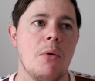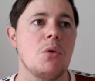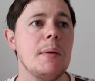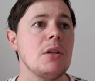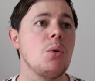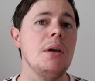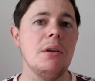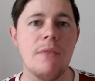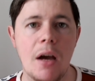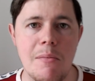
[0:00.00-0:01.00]
We spent
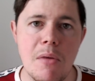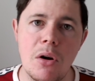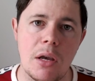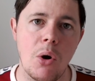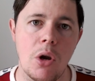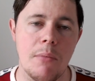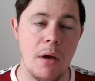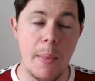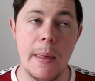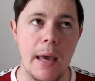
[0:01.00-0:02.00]
25 million on him
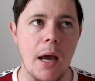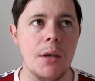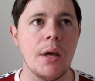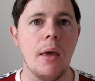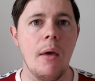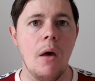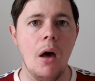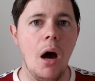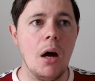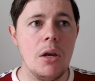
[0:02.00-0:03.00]
in the end,
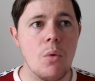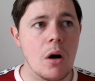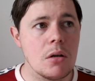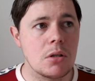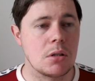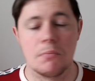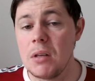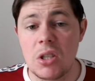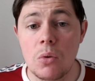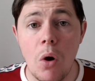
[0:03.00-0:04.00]
and he was
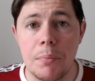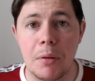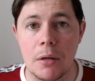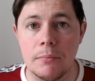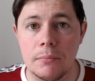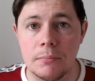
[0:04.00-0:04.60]
a squad player.